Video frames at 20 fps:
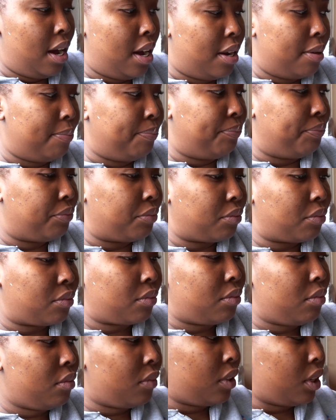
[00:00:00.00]
um
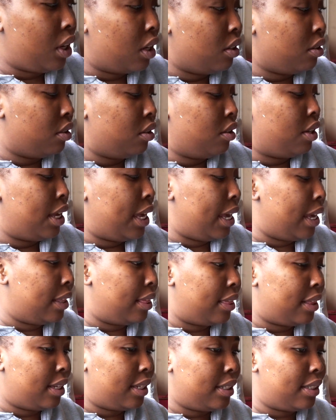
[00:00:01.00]

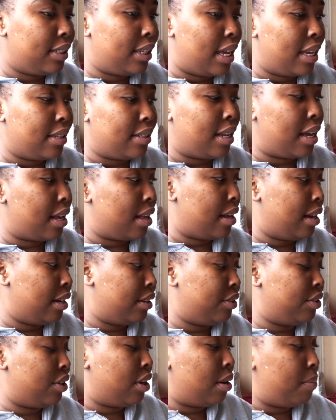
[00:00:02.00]
eat this as I
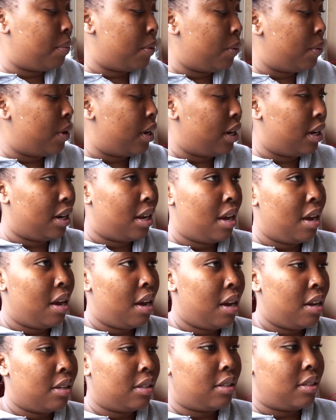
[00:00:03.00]
catch up on
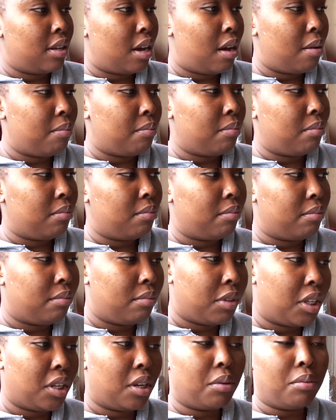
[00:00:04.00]
some,
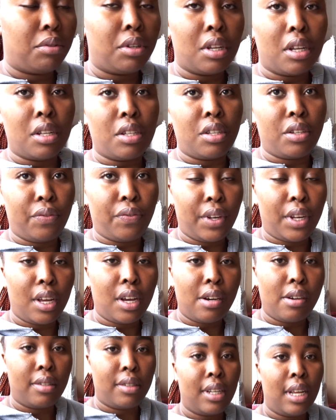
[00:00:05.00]
you know, YouTube
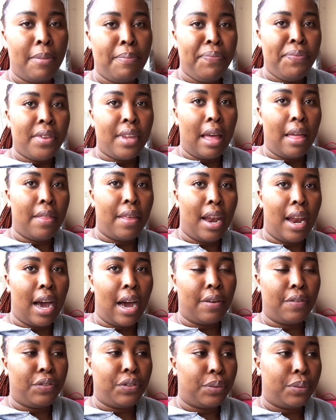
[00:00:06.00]
videos, and then
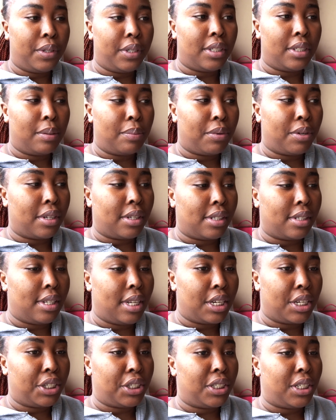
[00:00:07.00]
afterwards I'm gonna
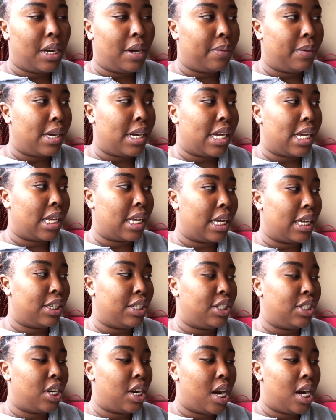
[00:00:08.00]
take a shower and get
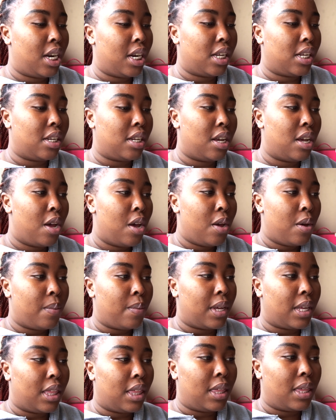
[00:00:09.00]
started
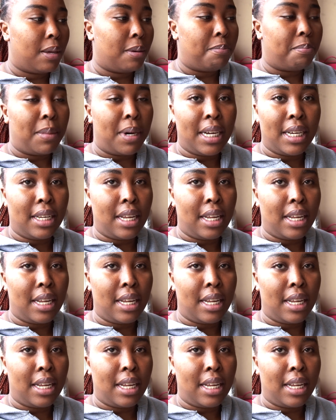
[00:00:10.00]
with my